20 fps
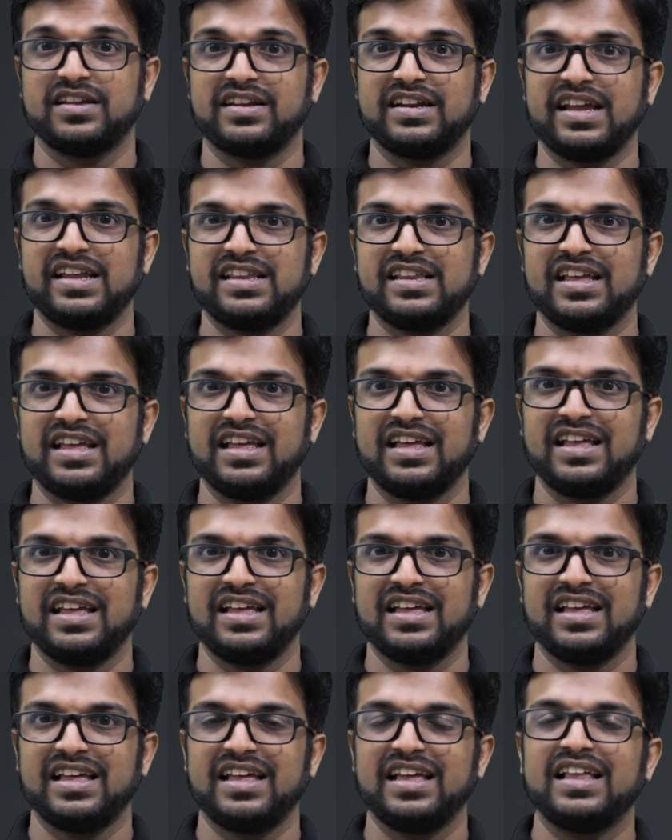Right?
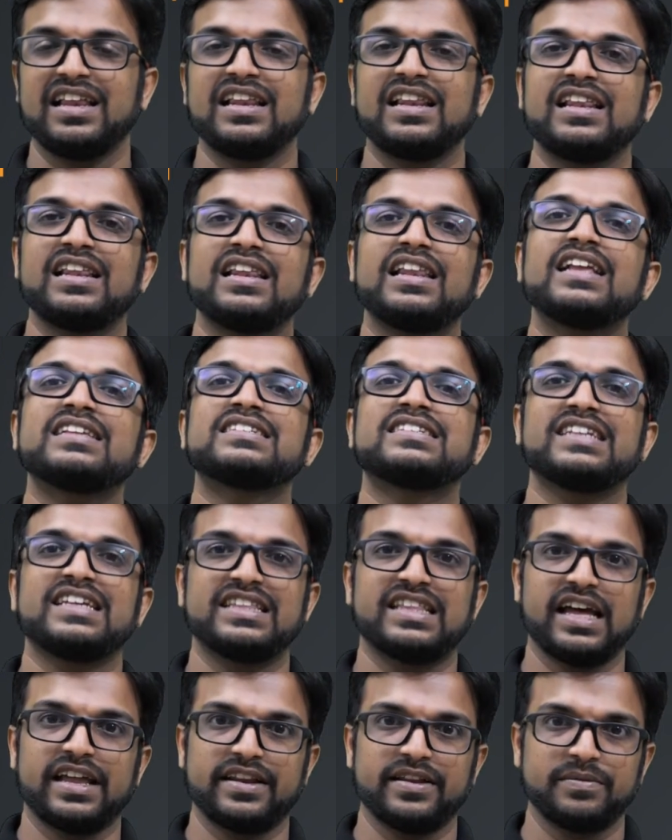Let's see
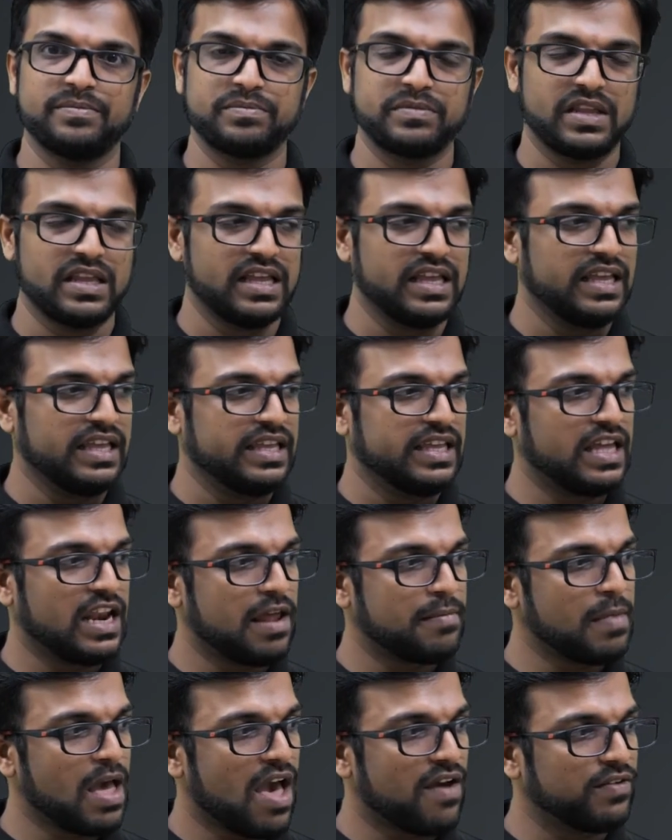that. Here
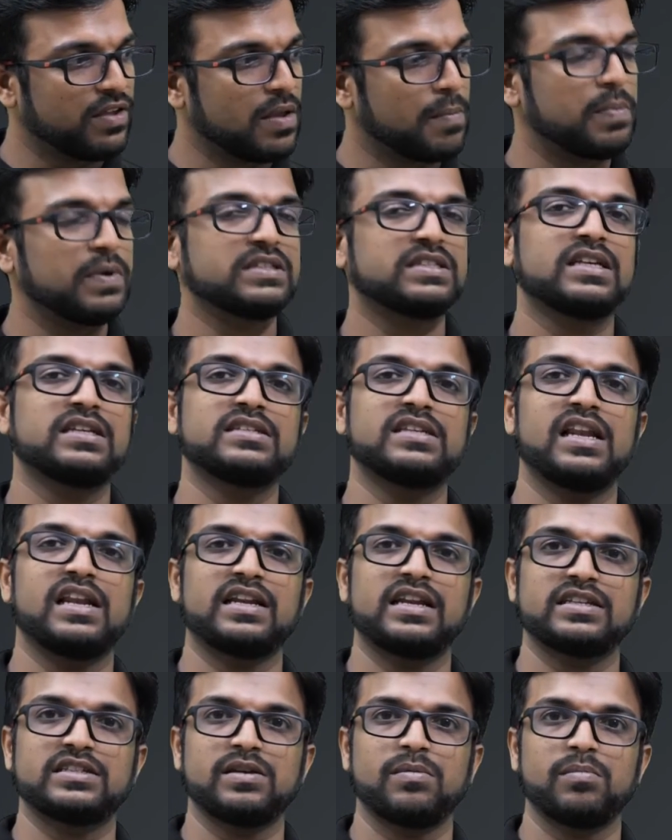I am having a piston
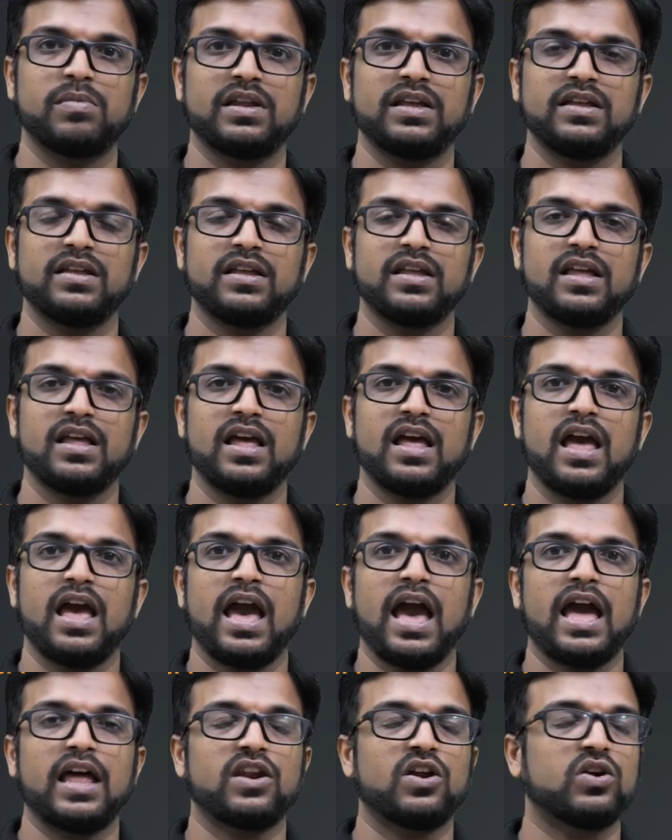cylinder assembly,
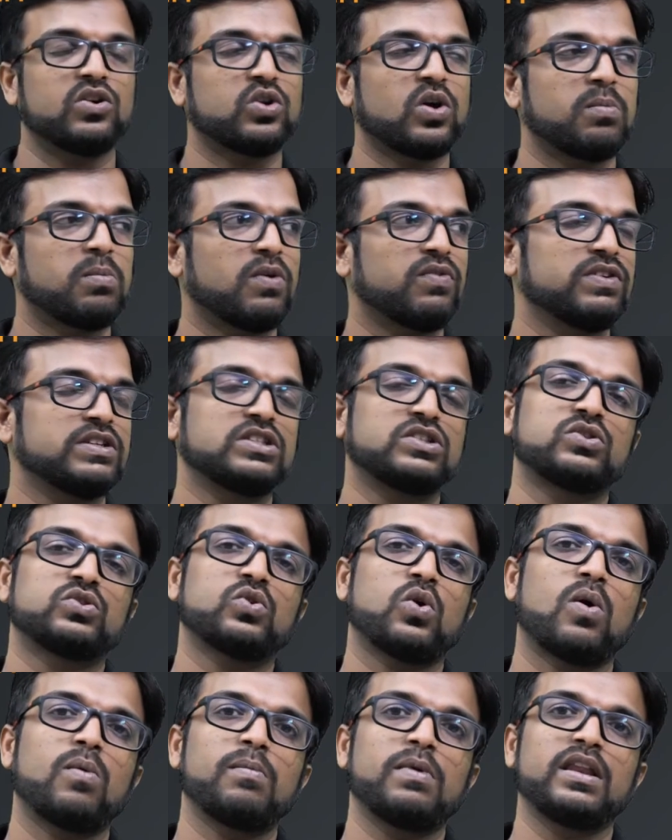and on top of which
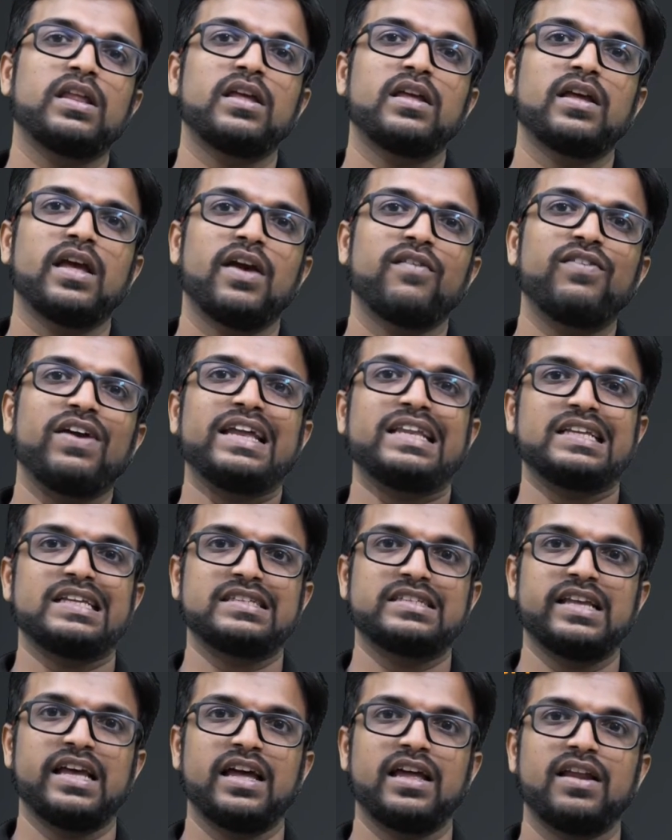a weight
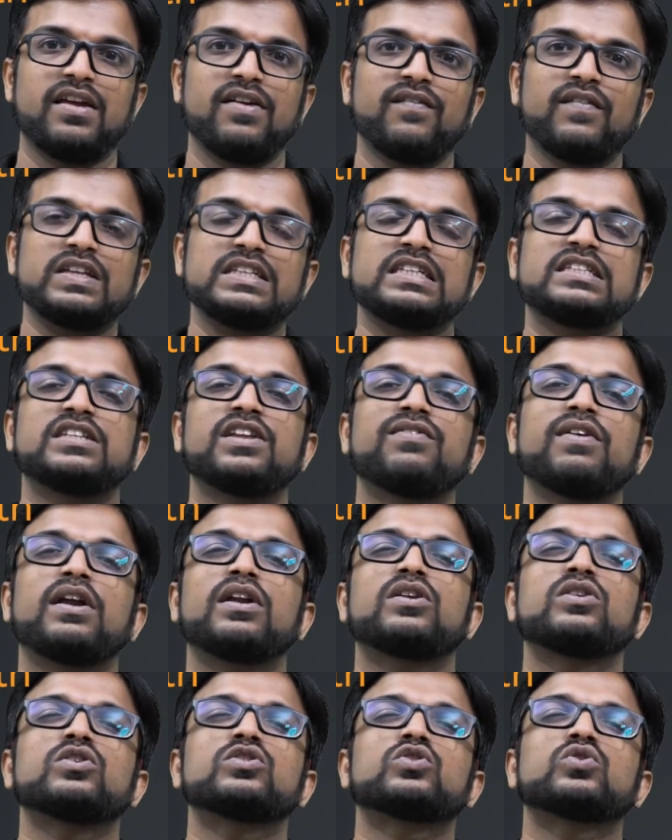is there which is
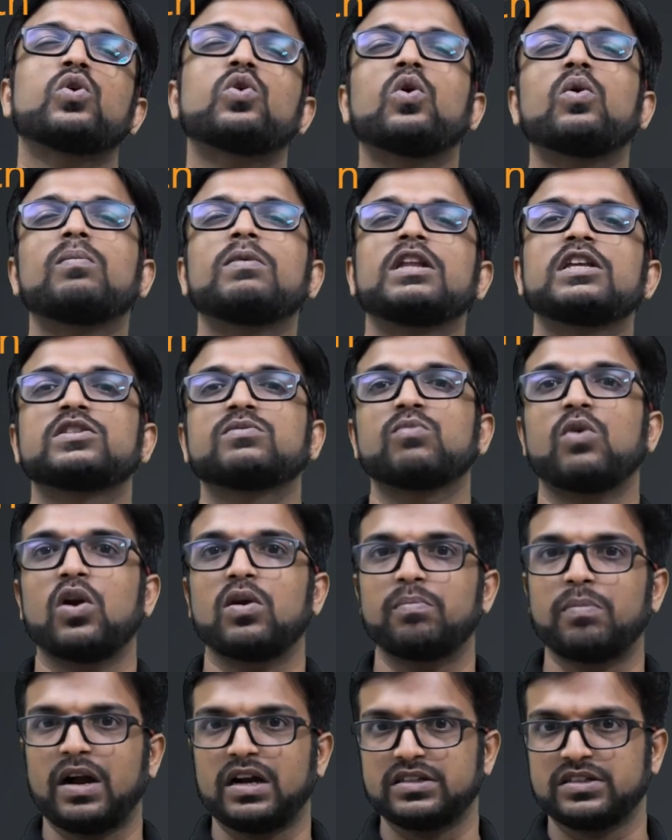divided into so many
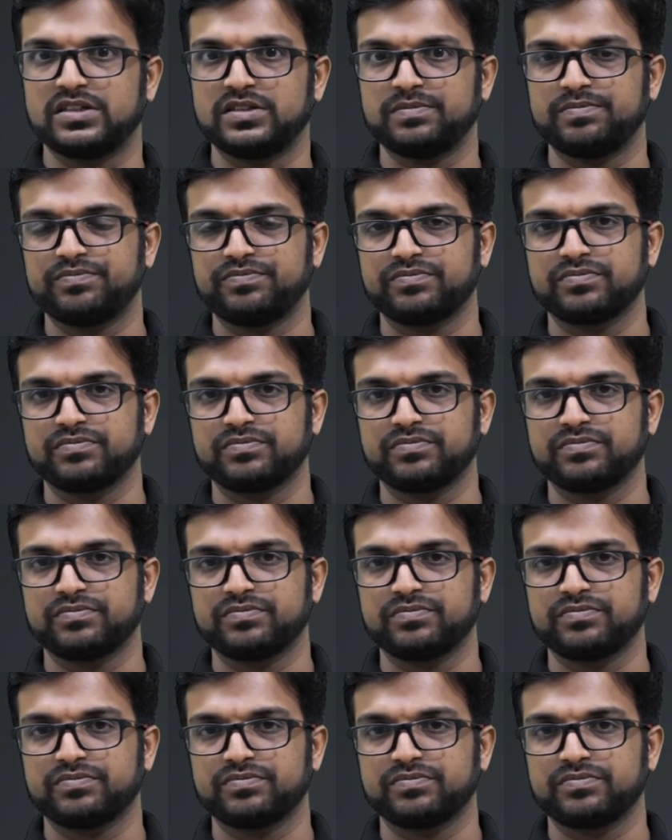small parts.